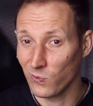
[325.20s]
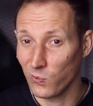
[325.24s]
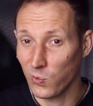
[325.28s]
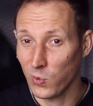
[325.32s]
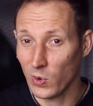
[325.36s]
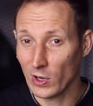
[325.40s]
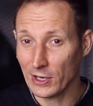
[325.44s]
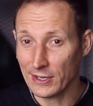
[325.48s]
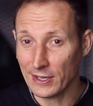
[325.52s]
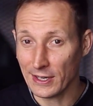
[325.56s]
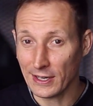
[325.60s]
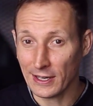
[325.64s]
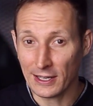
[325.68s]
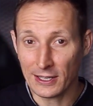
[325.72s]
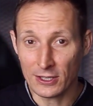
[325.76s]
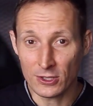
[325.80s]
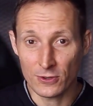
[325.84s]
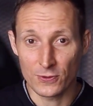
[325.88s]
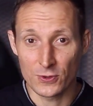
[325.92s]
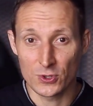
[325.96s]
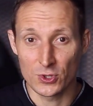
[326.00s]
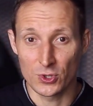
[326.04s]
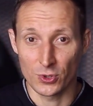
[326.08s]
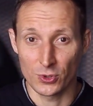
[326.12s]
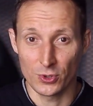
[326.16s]
what kind
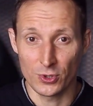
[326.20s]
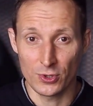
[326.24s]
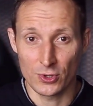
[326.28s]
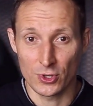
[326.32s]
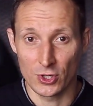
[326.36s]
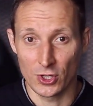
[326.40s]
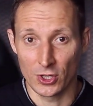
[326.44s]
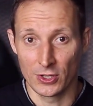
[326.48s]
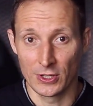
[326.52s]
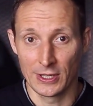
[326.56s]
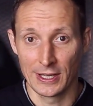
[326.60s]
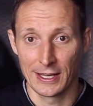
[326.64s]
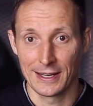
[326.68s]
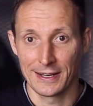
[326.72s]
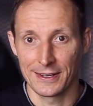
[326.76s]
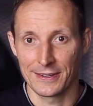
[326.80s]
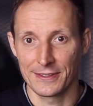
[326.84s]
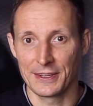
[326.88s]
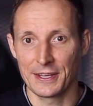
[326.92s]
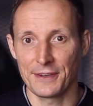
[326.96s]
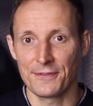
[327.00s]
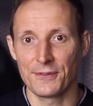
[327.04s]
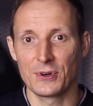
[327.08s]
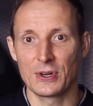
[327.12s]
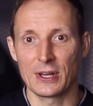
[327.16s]
of solution
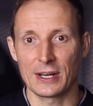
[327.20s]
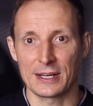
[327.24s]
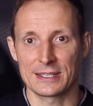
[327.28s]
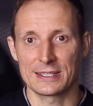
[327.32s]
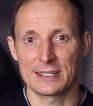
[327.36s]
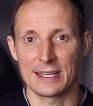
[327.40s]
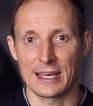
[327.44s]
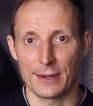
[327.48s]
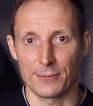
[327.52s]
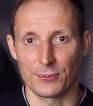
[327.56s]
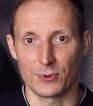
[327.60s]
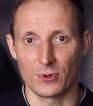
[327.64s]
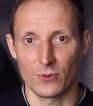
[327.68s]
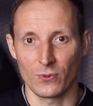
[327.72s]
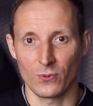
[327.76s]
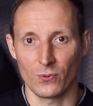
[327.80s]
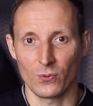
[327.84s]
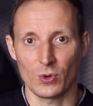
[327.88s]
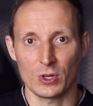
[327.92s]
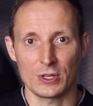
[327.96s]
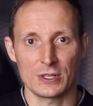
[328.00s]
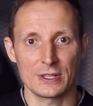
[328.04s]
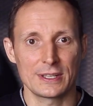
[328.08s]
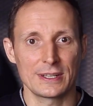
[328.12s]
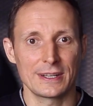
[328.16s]
they would accept,
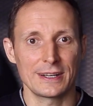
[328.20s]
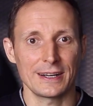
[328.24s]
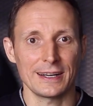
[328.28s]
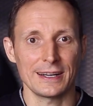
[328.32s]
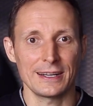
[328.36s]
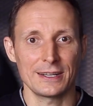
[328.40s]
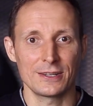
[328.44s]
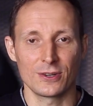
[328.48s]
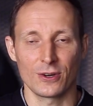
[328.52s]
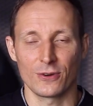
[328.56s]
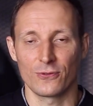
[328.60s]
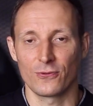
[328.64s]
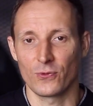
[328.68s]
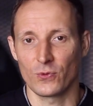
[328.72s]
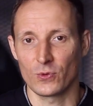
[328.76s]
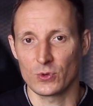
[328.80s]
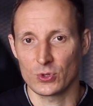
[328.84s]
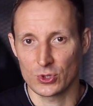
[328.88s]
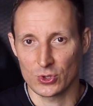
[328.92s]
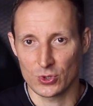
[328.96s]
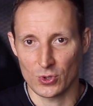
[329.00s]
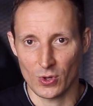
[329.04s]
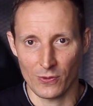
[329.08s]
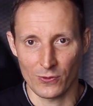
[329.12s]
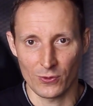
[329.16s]
what kind of
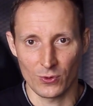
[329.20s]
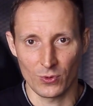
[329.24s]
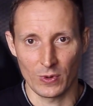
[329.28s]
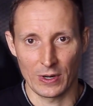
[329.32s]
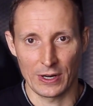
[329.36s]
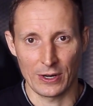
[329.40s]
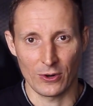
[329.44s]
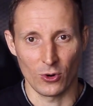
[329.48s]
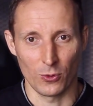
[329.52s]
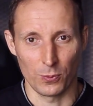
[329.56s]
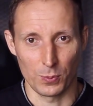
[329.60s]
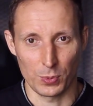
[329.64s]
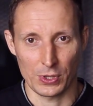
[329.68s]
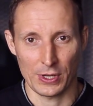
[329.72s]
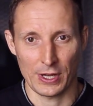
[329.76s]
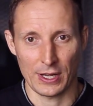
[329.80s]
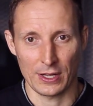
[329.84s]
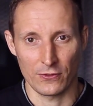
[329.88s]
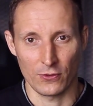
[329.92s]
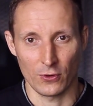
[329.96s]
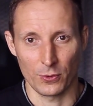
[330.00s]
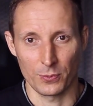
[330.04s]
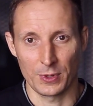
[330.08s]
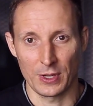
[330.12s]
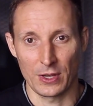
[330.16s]
software or
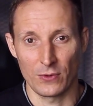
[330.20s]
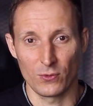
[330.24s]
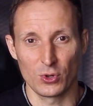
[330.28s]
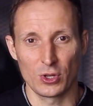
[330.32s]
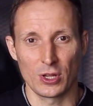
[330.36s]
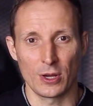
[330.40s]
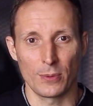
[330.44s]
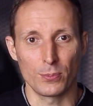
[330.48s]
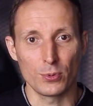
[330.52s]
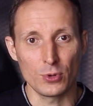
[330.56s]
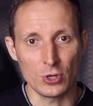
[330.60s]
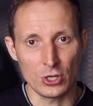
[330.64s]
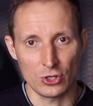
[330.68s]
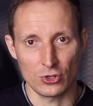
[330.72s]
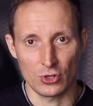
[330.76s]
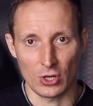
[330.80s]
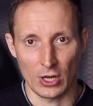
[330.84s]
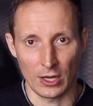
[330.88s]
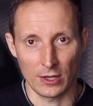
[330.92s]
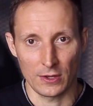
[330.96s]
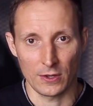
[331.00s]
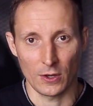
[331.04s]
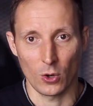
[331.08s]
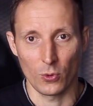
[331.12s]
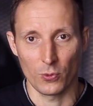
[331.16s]
platform they would
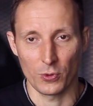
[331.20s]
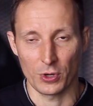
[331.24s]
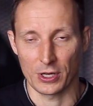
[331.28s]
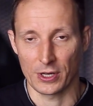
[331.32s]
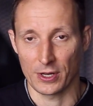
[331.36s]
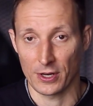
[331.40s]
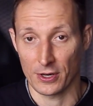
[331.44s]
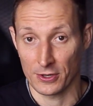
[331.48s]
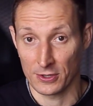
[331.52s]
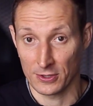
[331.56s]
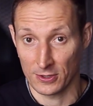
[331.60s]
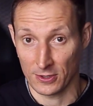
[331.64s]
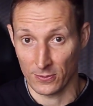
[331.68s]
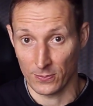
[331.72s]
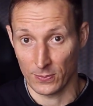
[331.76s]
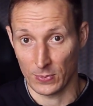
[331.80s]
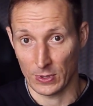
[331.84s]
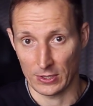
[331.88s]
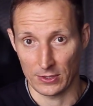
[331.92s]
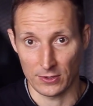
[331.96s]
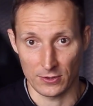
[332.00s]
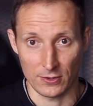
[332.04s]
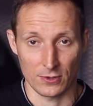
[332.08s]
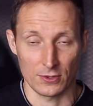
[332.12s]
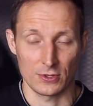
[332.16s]
appreciate over current
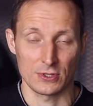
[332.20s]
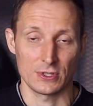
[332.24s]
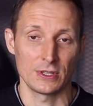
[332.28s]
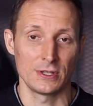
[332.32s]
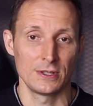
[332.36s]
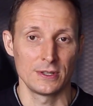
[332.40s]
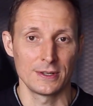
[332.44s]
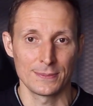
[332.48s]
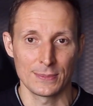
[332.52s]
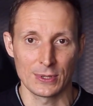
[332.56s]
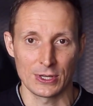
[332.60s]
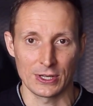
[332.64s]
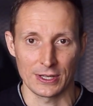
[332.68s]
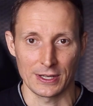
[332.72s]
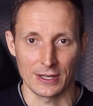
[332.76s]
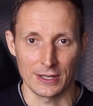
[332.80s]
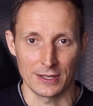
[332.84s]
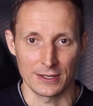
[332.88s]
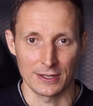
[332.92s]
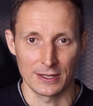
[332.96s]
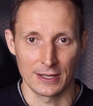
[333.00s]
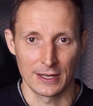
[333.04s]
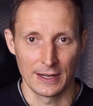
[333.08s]
competitors in the market.